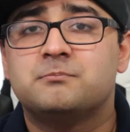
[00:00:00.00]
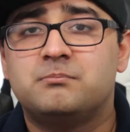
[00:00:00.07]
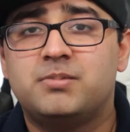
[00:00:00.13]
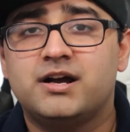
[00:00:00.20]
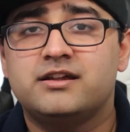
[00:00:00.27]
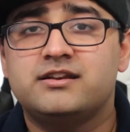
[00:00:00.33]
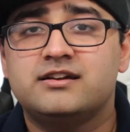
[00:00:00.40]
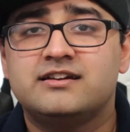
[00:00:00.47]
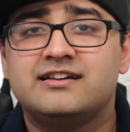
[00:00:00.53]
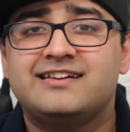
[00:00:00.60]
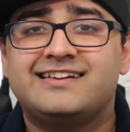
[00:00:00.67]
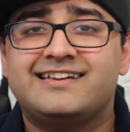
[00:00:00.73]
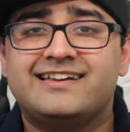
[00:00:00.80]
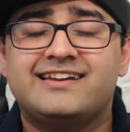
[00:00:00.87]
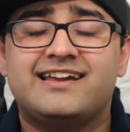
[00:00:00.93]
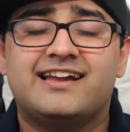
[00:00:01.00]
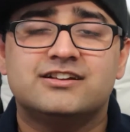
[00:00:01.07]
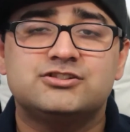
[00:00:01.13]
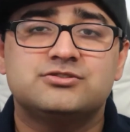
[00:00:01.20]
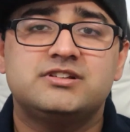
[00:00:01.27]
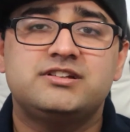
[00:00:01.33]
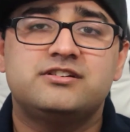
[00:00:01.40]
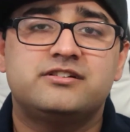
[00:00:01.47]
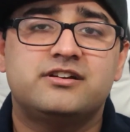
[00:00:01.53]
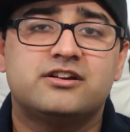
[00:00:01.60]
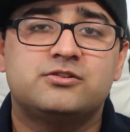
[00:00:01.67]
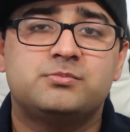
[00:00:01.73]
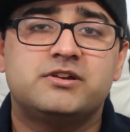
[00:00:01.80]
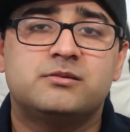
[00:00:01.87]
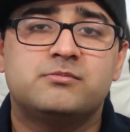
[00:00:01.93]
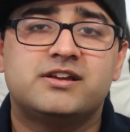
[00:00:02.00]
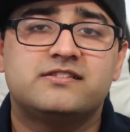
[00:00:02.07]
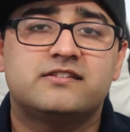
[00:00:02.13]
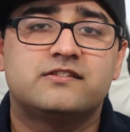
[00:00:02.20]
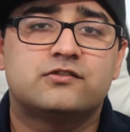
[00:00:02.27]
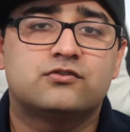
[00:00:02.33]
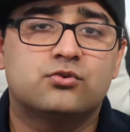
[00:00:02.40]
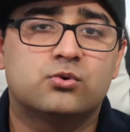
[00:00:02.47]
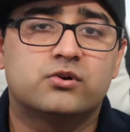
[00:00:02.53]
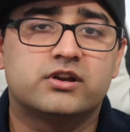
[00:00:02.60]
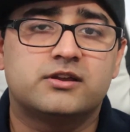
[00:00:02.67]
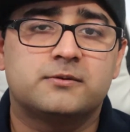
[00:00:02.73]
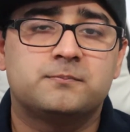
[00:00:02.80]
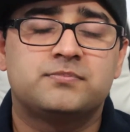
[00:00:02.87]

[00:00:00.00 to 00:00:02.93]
but it actually turned out to be an amazing story.